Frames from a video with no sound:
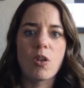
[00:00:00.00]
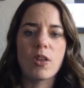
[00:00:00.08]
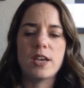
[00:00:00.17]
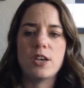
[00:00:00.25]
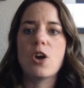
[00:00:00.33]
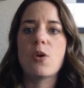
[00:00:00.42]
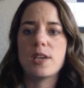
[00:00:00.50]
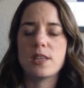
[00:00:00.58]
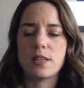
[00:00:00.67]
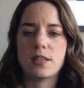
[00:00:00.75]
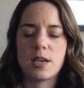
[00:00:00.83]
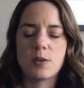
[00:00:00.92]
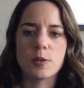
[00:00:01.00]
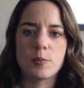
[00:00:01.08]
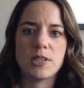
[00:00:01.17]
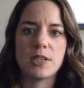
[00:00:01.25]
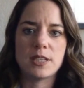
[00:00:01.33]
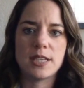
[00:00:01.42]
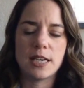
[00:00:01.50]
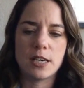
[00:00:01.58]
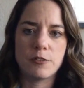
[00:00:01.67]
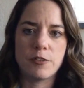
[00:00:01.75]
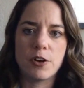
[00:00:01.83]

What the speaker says: and knowing that they were being careful.